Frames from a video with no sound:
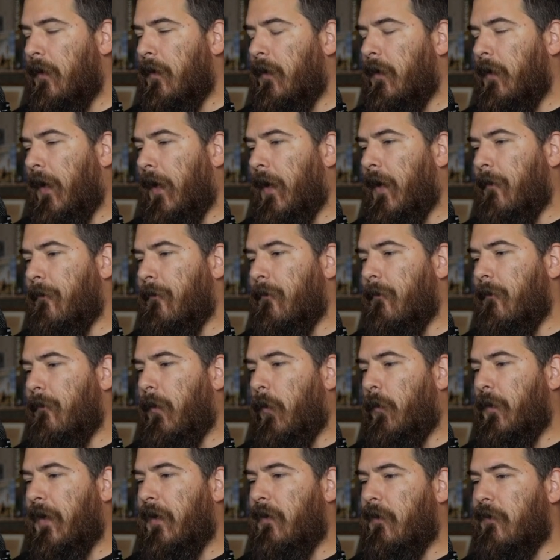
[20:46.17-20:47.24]
But
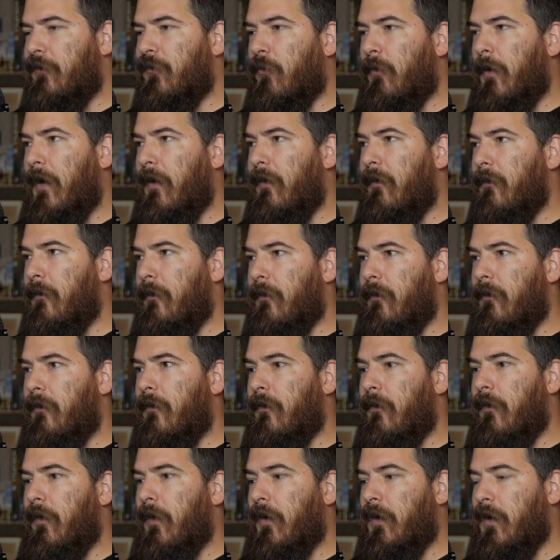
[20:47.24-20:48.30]
when he looks around the